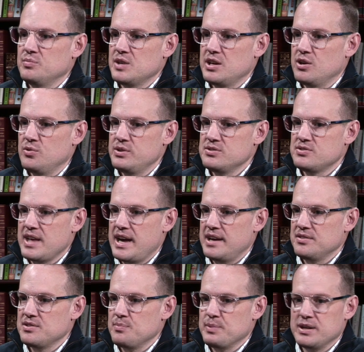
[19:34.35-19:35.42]
Is
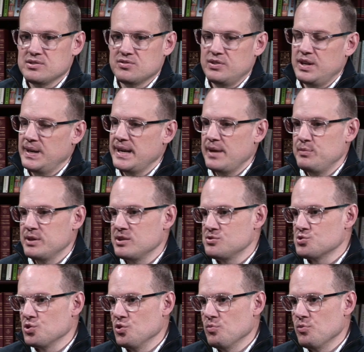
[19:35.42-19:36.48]
that the Pennsylvania Gaming
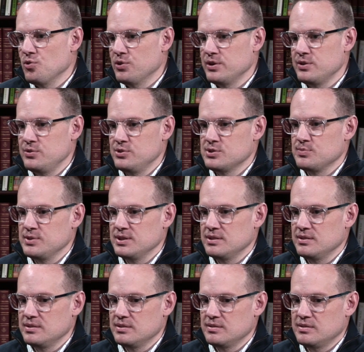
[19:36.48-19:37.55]
Control Board, who has
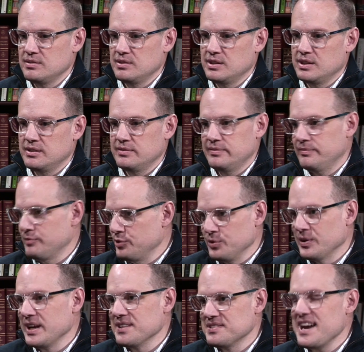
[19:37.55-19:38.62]
been
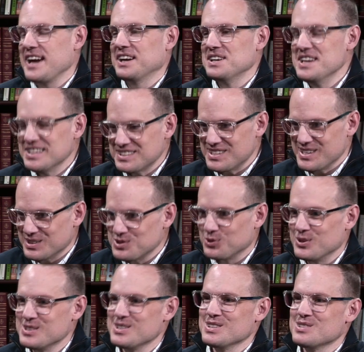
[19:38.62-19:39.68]
really antagonistic
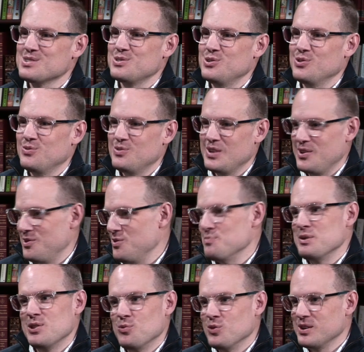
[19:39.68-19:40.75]
towards us they've
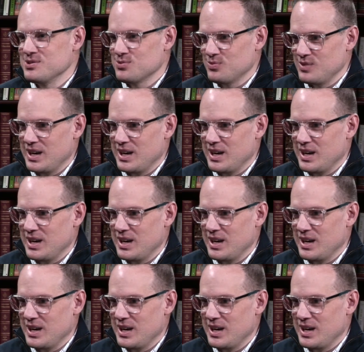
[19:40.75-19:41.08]
been the ones